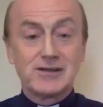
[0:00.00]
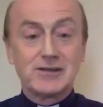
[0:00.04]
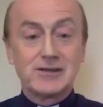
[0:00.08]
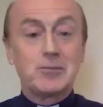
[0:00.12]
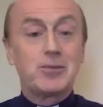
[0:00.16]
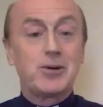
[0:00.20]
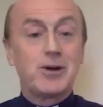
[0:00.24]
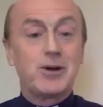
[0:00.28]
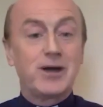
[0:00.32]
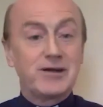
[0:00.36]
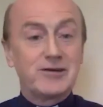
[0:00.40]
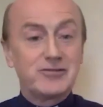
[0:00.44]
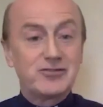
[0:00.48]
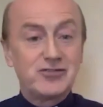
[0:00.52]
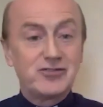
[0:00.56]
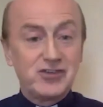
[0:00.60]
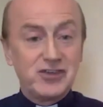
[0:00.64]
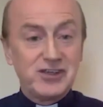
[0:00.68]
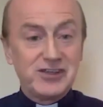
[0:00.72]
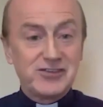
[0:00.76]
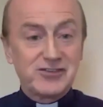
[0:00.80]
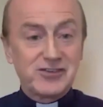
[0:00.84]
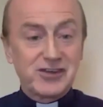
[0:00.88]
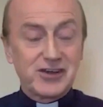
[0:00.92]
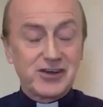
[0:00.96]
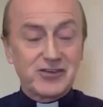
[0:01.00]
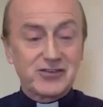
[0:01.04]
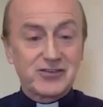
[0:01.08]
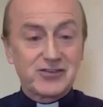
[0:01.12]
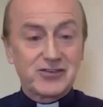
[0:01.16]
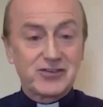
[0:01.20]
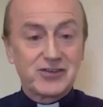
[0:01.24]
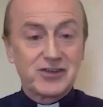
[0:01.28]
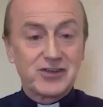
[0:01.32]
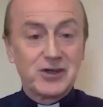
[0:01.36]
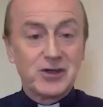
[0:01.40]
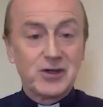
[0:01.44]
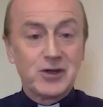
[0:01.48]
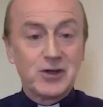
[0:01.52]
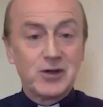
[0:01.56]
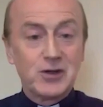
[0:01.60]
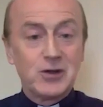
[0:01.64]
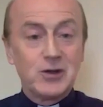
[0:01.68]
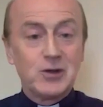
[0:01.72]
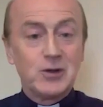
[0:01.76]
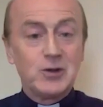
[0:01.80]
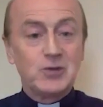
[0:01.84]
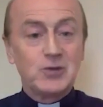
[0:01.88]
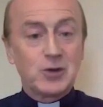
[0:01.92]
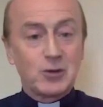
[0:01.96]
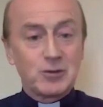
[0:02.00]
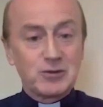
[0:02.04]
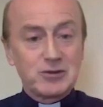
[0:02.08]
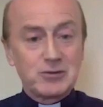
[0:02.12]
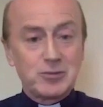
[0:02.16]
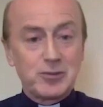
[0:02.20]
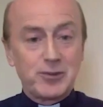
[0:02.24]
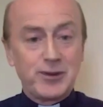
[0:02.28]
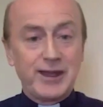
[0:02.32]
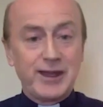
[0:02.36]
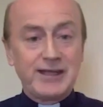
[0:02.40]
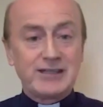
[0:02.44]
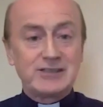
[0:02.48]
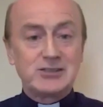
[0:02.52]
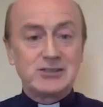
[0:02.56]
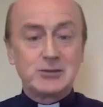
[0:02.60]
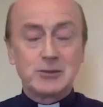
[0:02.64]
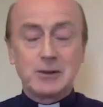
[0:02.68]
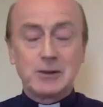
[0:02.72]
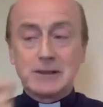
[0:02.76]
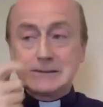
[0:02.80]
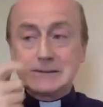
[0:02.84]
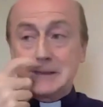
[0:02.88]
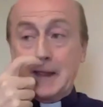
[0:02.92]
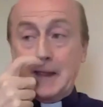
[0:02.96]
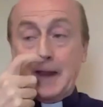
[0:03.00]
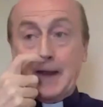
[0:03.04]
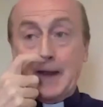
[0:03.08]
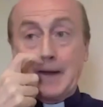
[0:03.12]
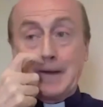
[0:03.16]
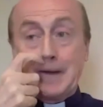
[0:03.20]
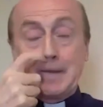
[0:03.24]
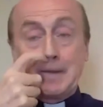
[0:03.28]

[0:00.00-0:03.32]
the prayer of Jesus, who's always praying to us.